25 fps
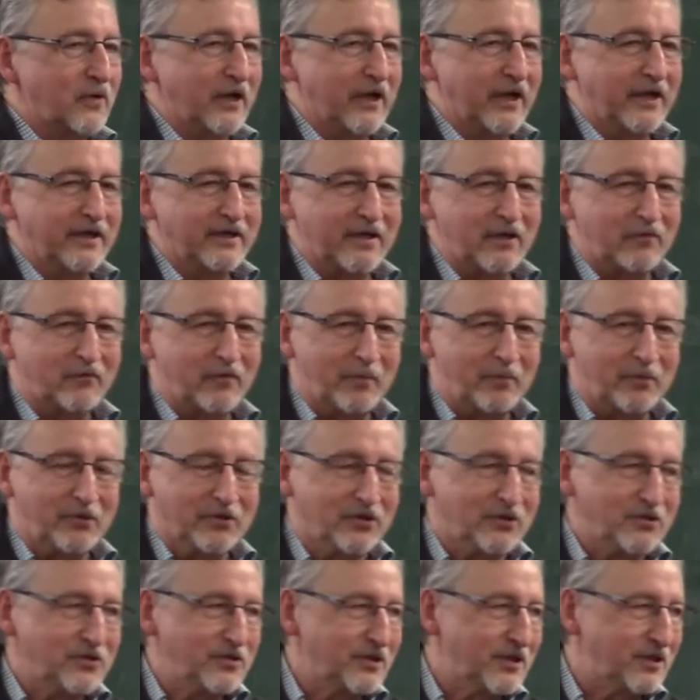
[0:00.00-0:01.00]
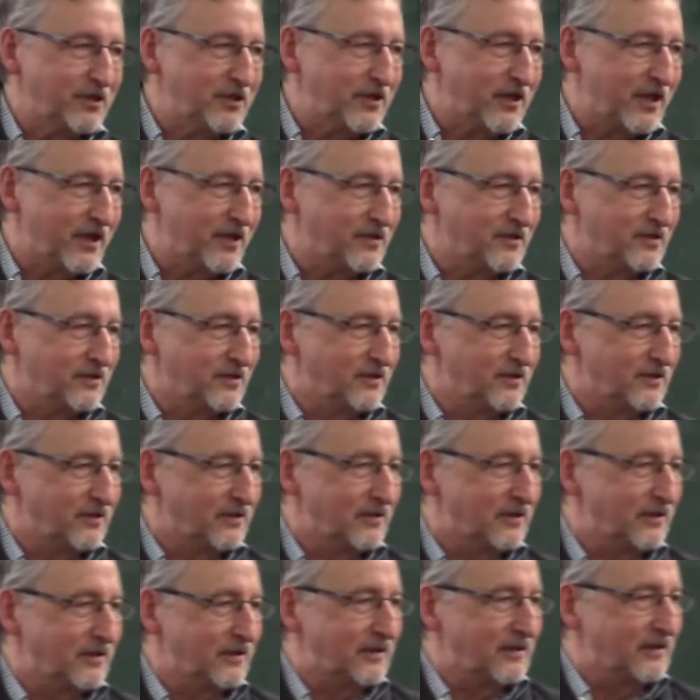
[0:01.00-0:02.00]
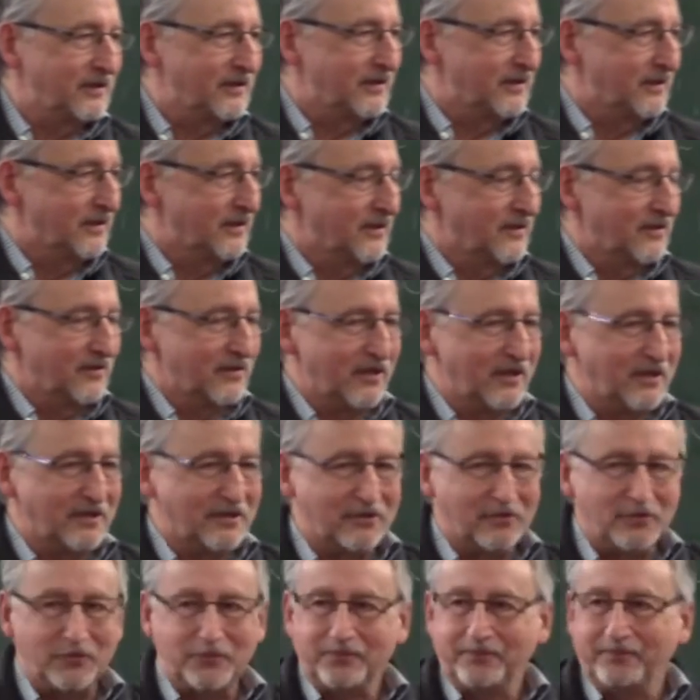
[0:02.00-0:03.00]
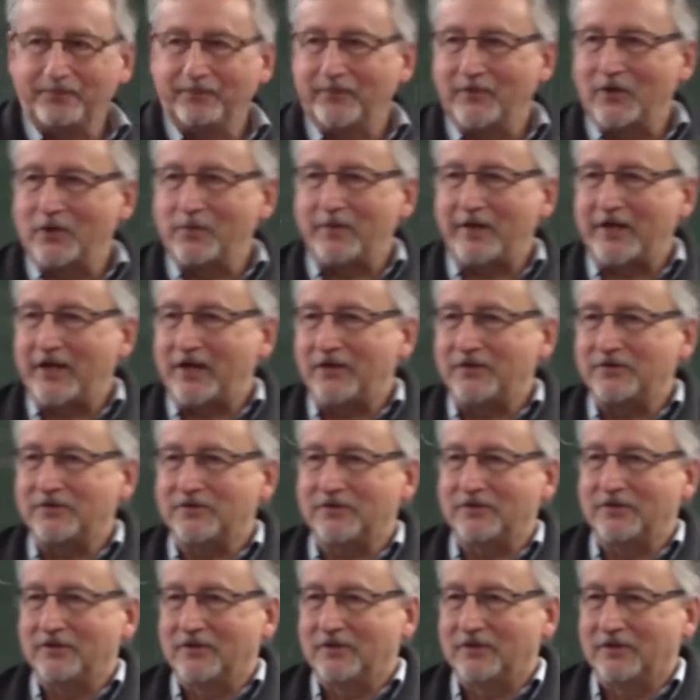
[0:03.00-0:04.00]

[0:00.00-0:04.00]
I like that repetition at the end. Thank you. Anybody else?